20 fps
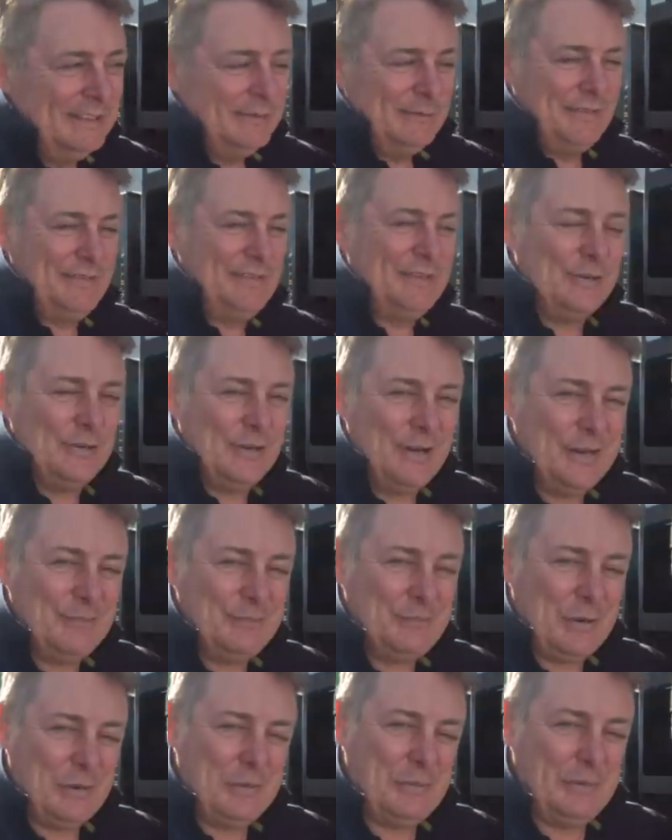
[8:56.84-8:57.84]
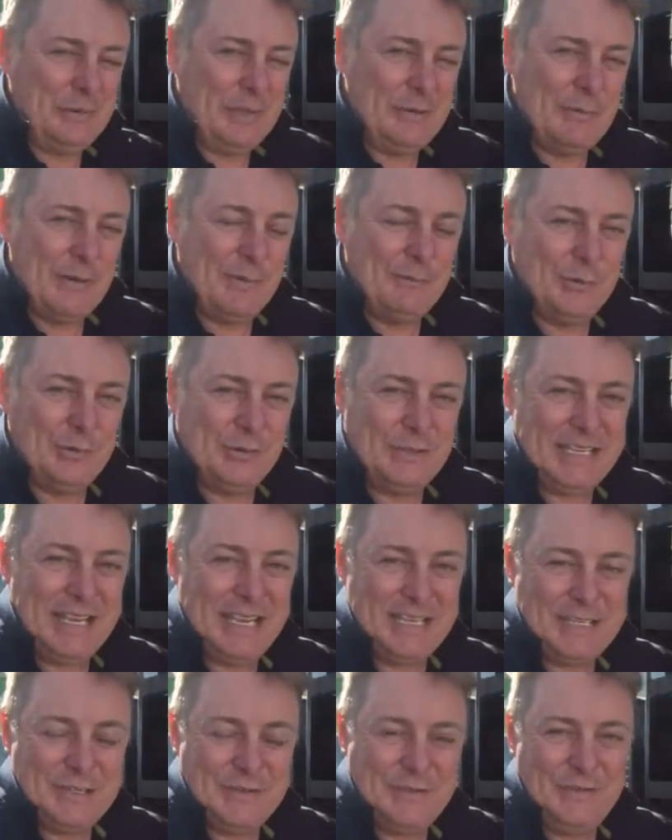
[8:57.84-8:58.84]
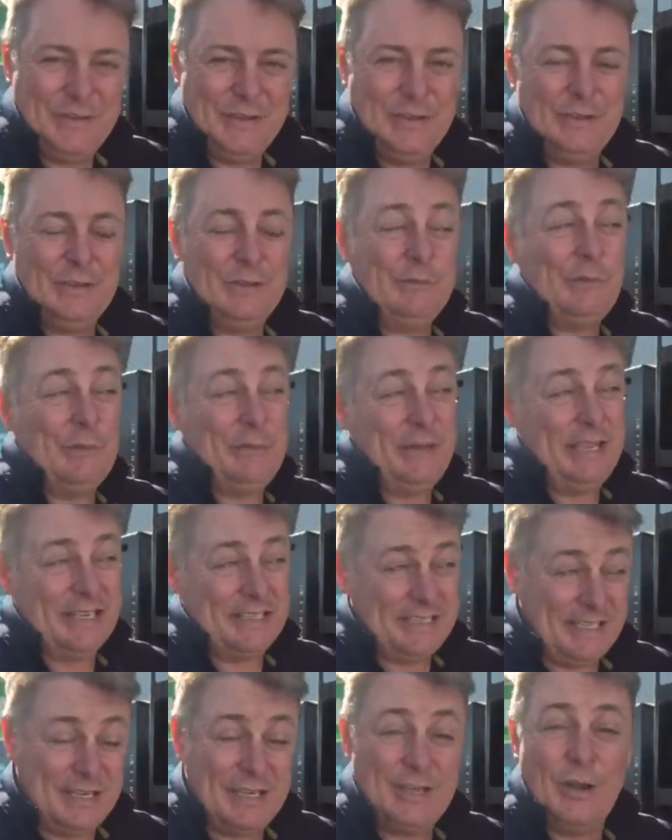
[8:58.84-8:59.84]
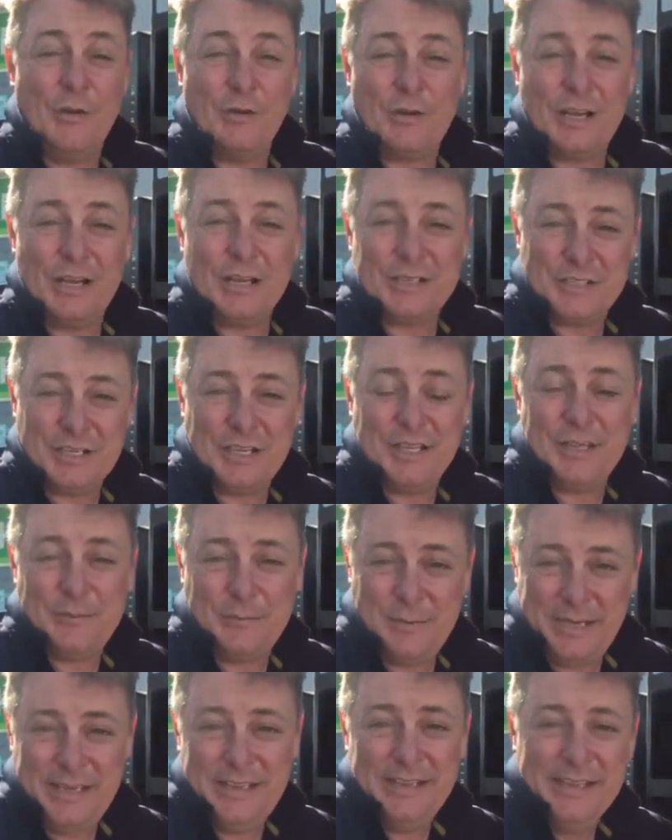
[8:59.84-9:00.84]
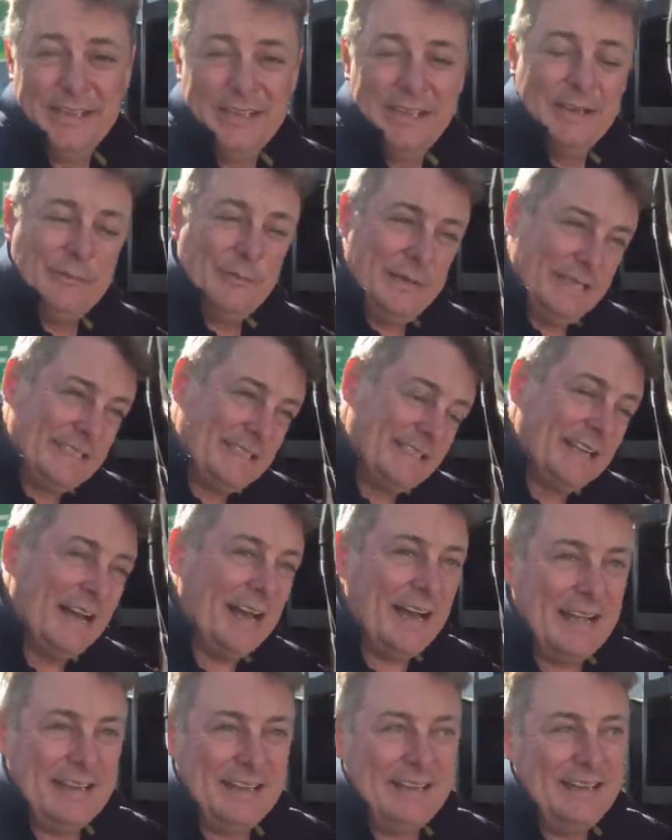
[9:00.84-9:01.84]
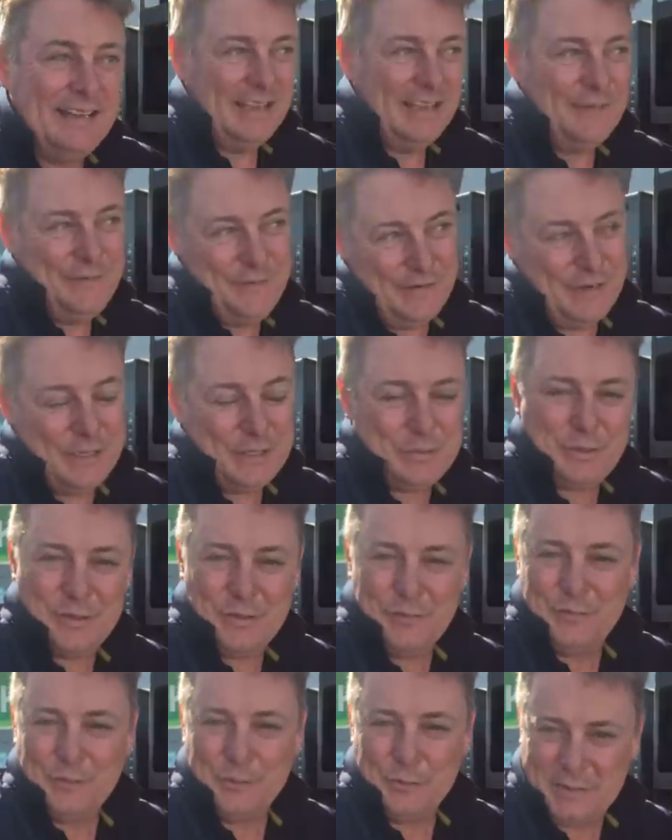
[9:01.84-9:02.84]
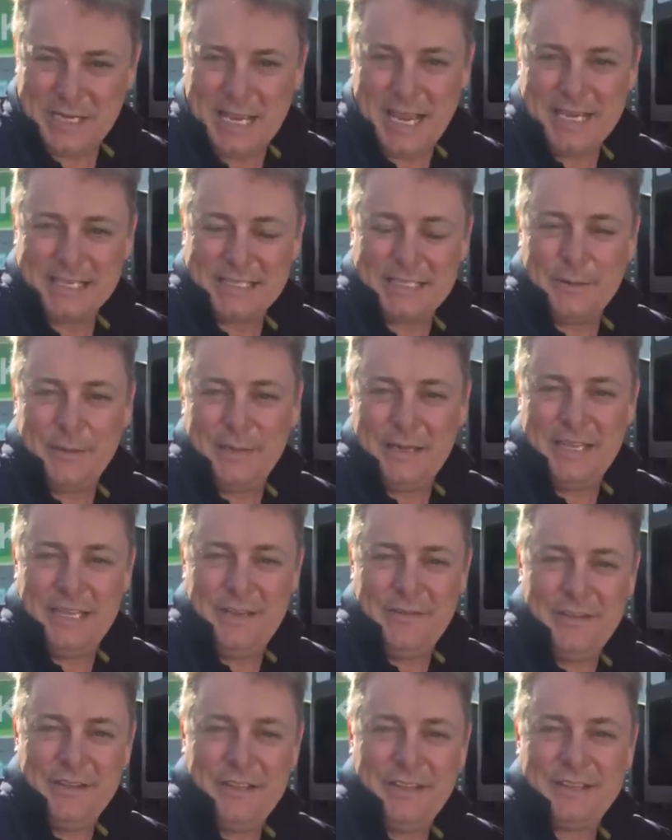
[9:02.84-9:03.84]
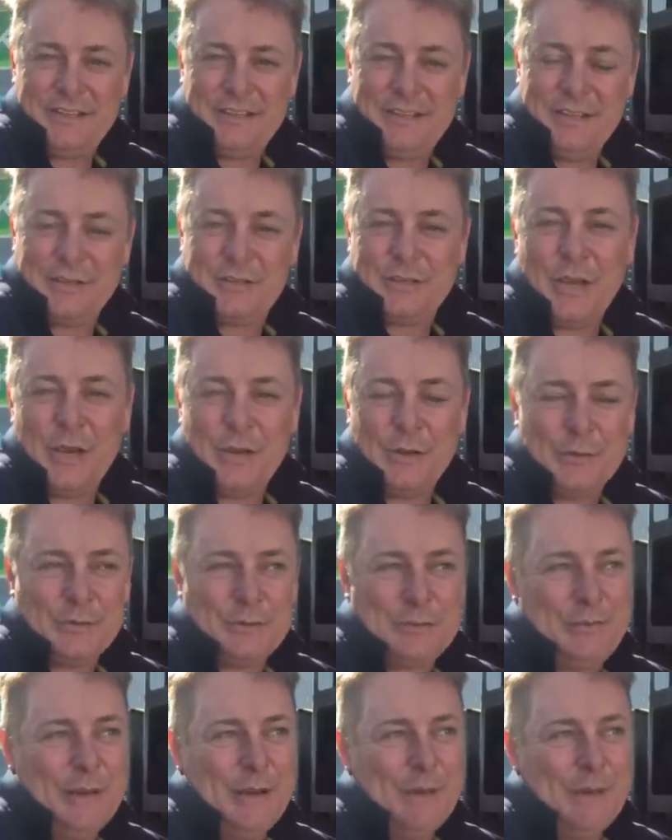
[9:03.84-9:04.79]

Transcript: We've still got probably one more tank to fill when we get to the Gold Coast so that we, we start and finish with a full tank so we can give you the, the totals.